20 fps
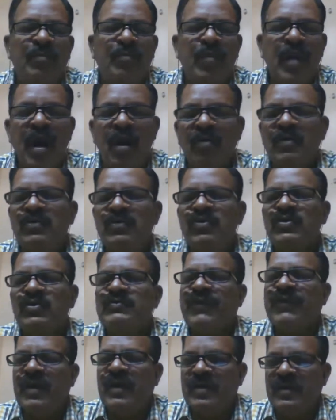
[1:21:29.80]
bound to
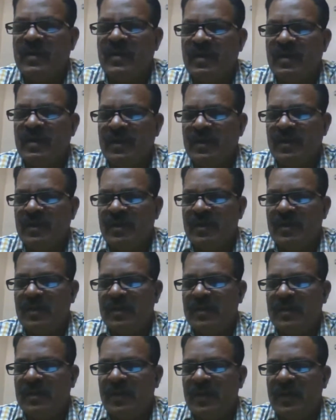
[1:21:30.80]
spend uh,
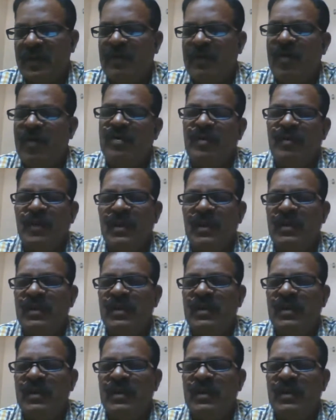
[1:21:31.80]
the amount of money